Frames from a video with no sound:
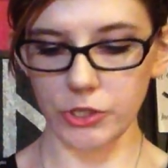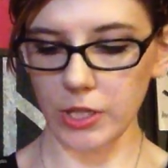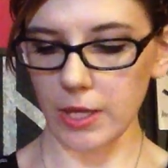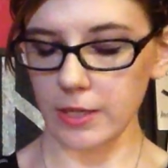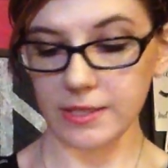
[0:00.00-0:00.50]

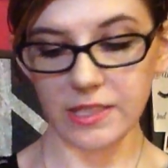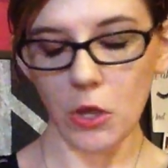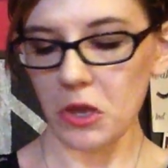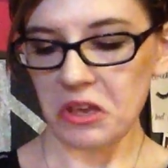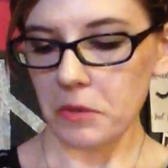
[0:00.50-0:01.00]
shades,
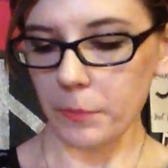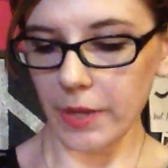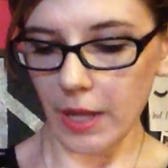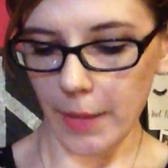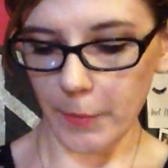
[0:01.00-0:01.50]

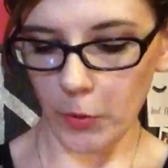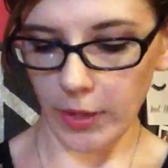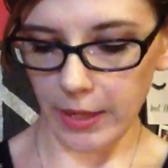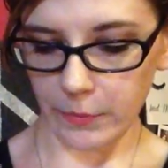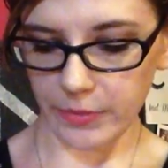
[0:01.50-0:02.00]
but I'm
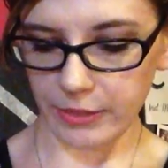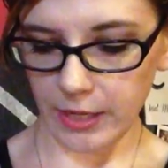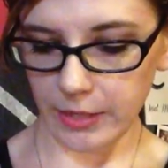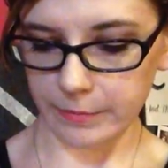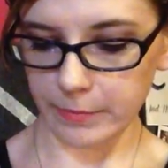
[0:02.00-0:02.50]
okay with
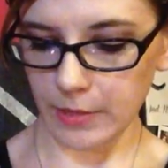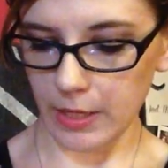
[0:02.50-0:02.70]
that.